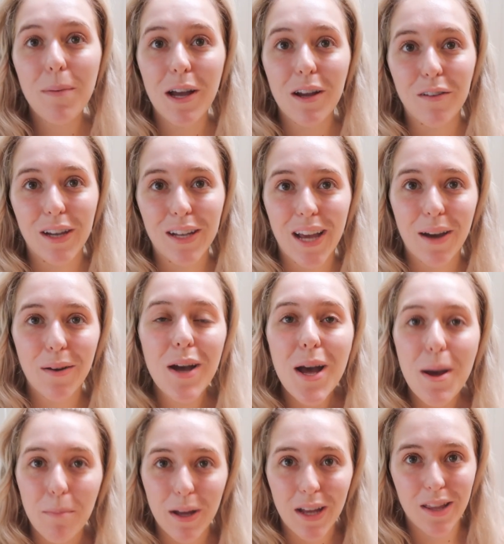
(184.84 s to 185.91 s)
Right now,
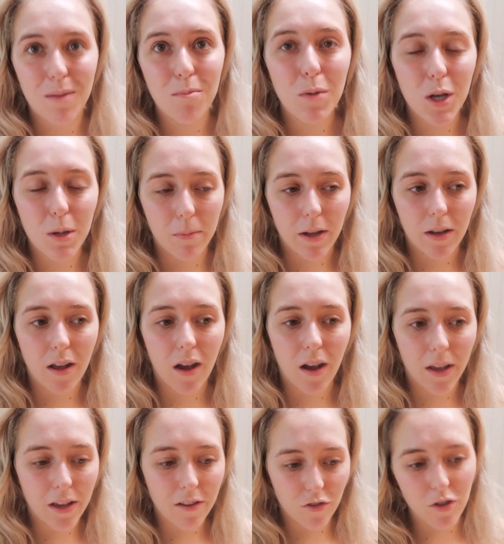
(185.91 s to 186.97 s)
but at the moment
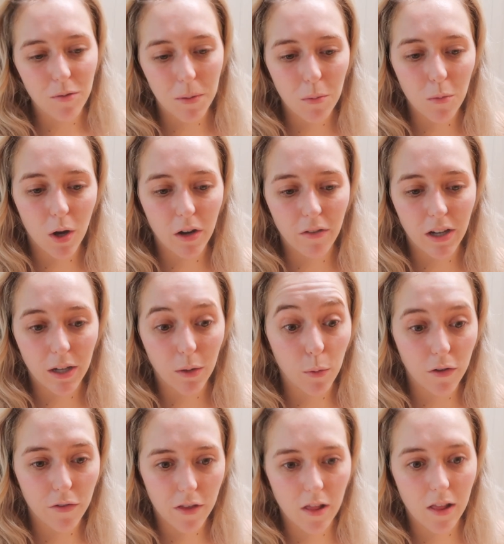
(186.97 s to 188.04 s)
I have just been wearing,
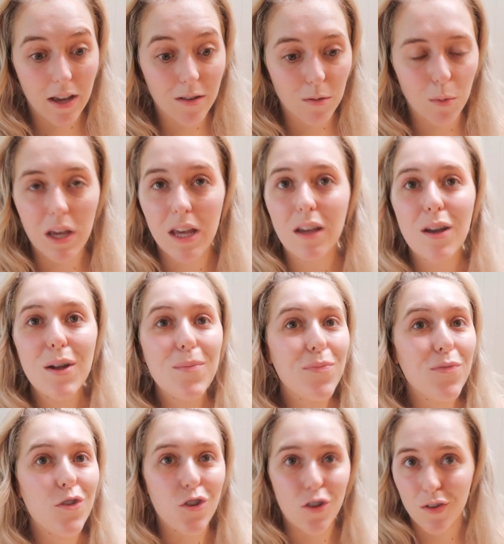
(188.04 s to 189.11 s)
well, for the last week,
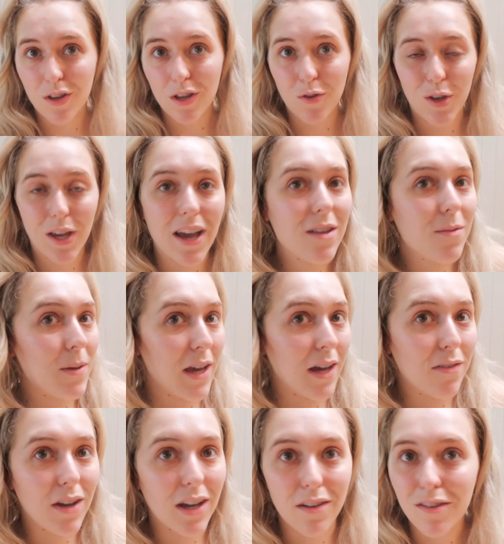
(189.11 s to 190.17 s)
just literally S P
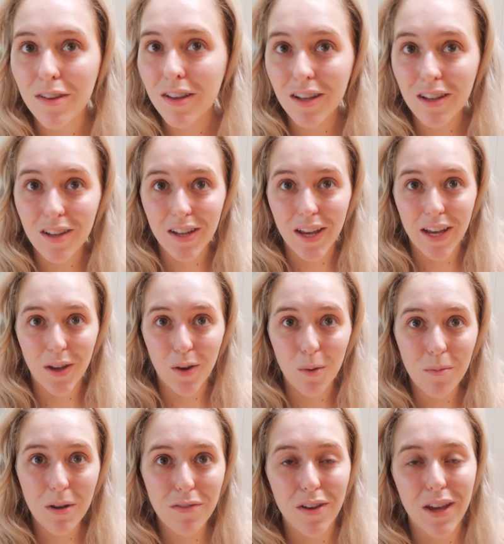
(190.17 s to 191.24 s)
F every single day
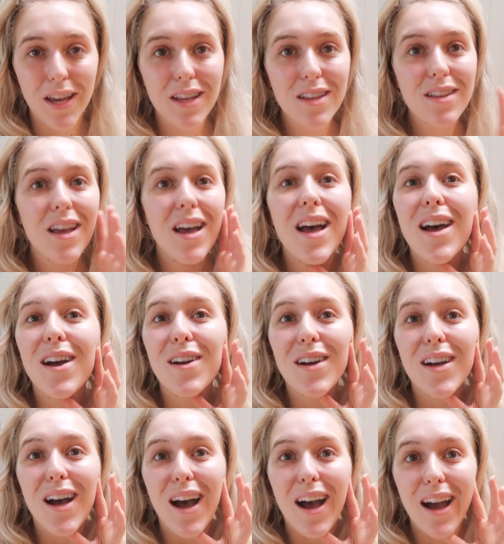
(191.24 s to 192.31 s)
on my face,
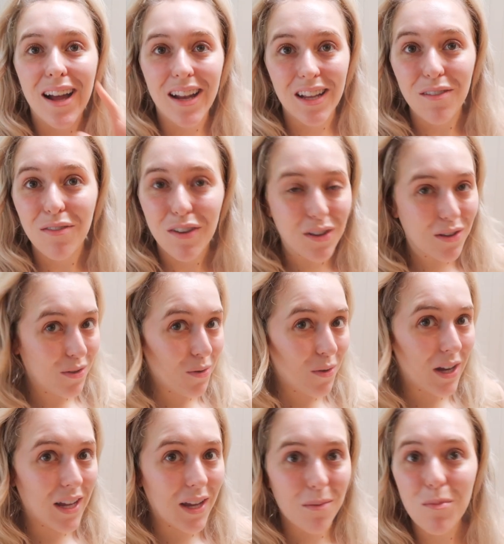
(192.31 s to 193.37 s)
and it feels
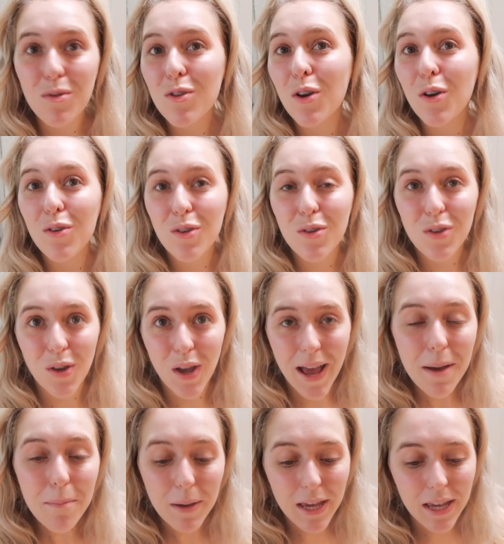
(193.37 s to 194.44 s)
great. I'm so so so
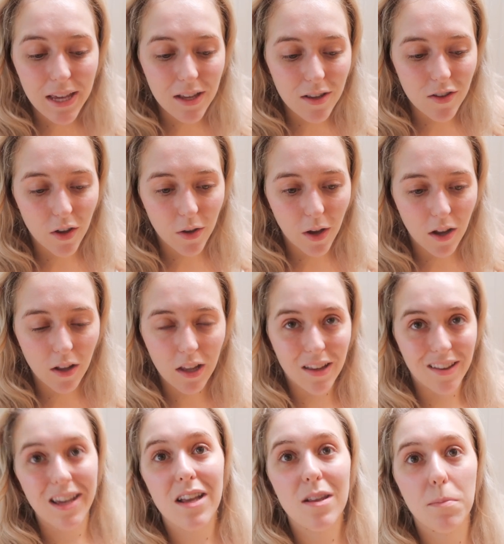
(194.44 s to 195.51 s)
happy. So I'll
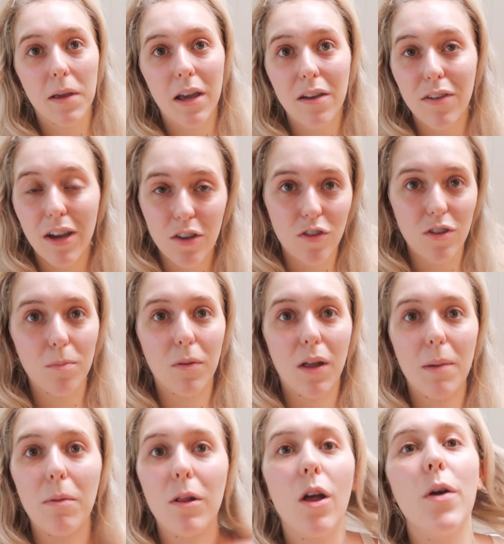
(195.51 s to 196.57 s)
link the S P F I just
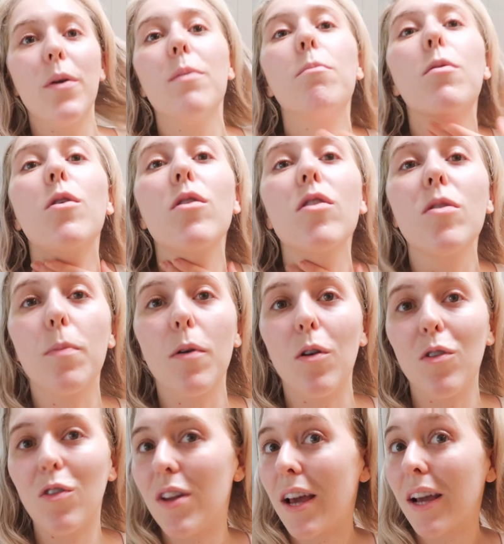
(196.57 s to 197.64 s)
apply below. Important to put
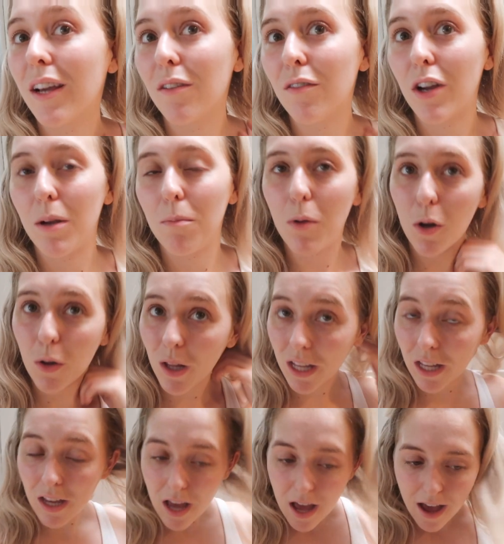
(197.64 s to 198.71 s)
on your neck and very
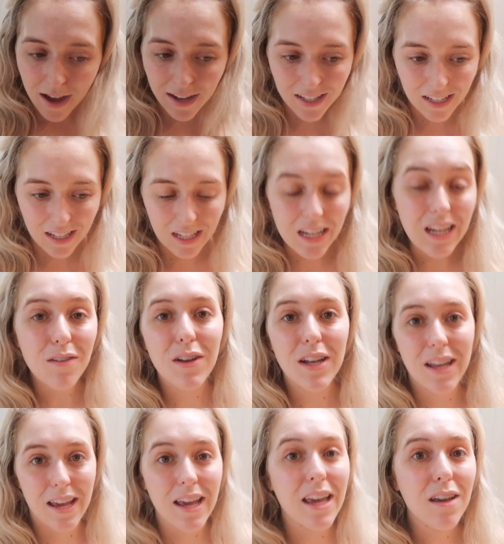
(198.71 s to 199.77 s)
morally, and
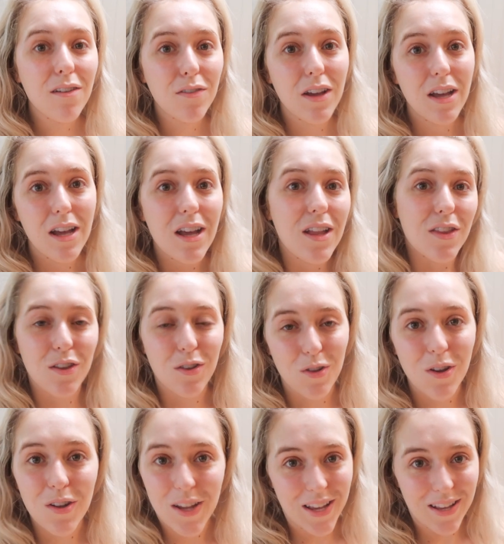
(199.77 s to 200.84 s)
even if the
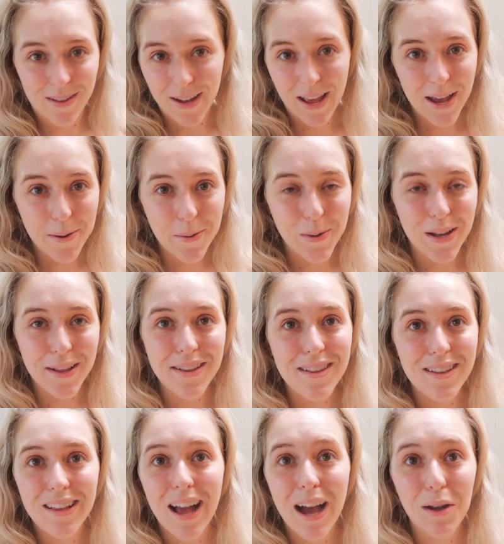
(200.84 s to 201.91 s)
sun isn't out and it's
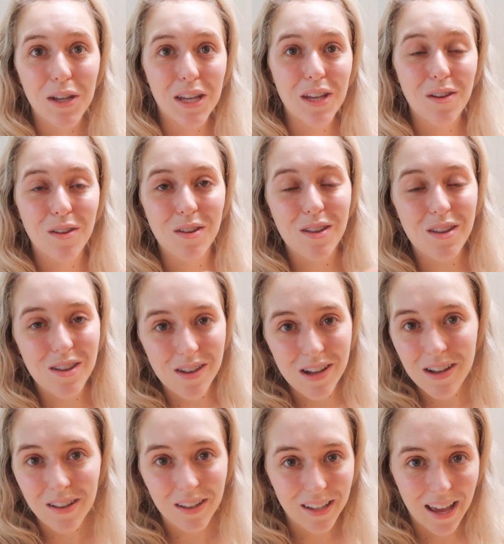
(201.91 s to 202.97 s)
cloudy, you can
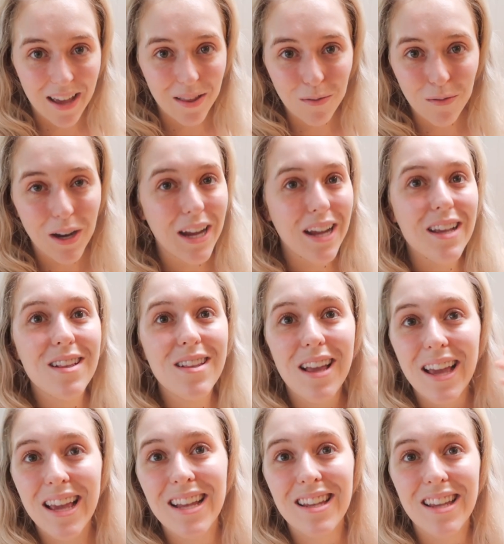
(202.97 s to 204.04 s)
still get the rays
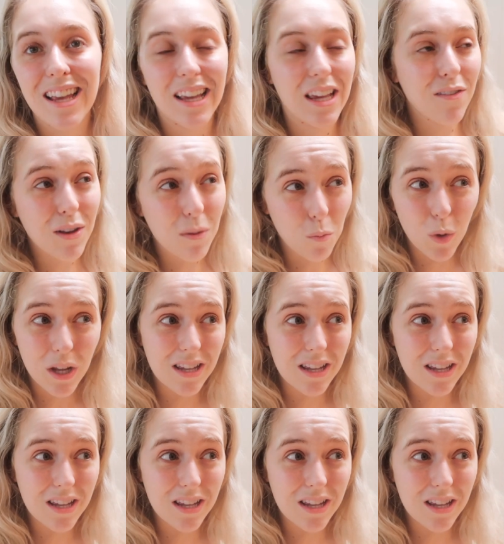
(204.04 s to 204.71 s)
hitting even in